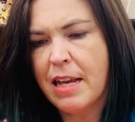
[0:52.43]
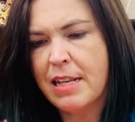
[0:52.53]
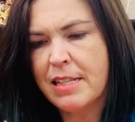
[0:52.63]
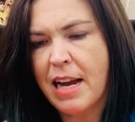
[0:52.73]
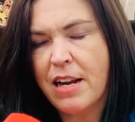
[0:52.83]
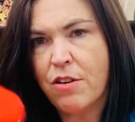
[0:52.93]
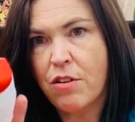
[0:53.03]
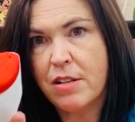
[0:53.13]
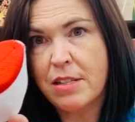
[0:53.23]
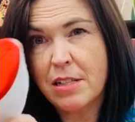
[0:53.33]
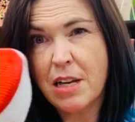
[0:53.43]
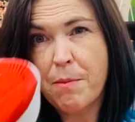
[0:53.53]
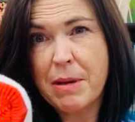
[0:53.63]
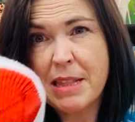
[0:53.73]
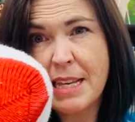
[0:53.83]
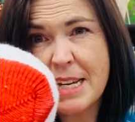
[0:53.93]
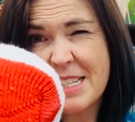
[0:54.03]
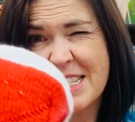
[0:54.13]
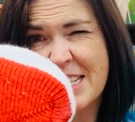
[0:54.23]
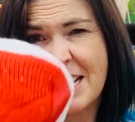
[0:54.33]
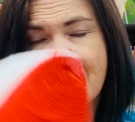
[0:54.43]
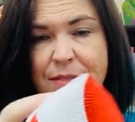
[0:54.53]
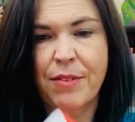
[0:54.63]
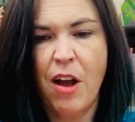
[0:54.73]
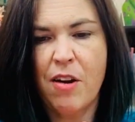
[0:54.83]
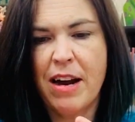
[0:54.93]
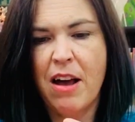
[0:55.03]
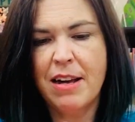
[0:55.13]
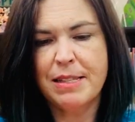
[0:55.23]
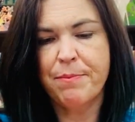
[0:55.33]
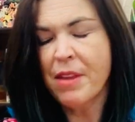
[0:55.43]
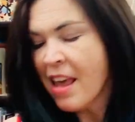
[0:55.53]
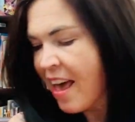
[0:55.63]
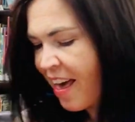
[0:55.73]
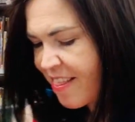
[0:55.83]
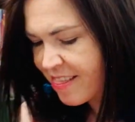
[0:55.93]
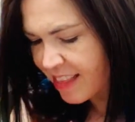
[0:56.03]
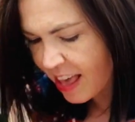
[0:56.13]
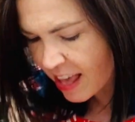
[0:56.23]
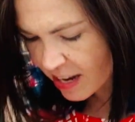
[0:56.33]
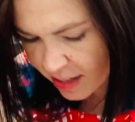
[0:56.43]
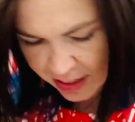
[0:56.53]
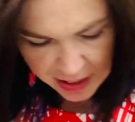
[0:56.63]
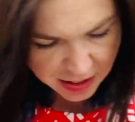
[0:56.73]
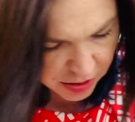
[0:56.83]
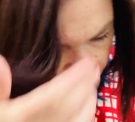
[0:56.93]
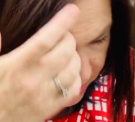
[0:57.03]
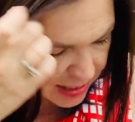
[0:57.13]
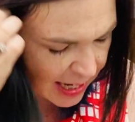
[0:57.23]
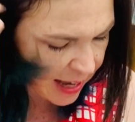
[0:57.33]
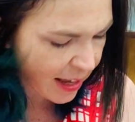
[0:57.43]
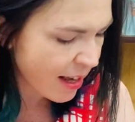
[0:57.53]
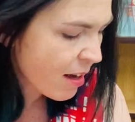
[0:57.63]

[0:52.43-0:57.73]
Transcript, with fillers: and tight across the top like that. Yeah, all right, awesome. And then you're gonna take a